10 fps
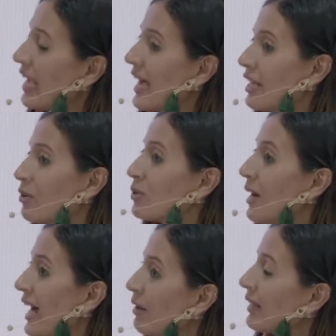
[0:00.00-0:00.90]
and also
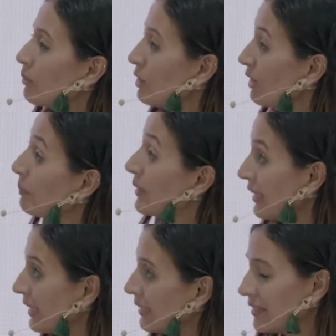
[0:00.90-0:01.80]
how can we
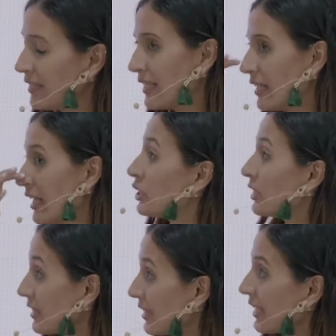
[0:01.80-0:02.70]
replicate the
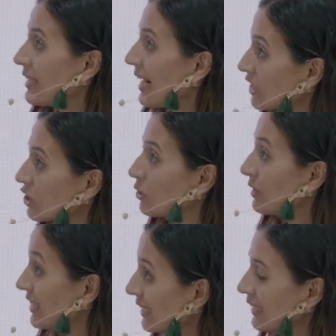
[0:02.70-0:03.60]
urgency and the action
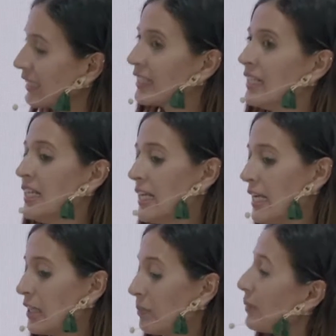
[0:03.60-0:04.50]
we're seeing
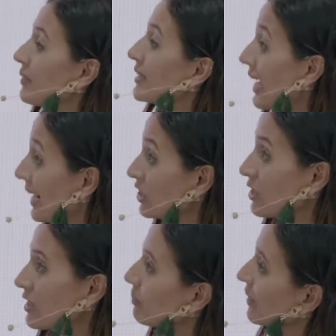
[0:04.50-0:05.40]
in people's
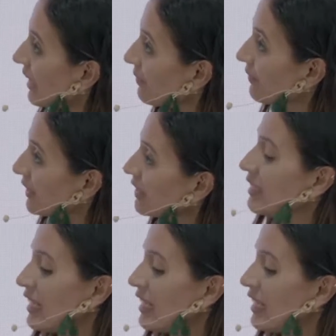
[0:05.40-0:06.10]
actions and behavior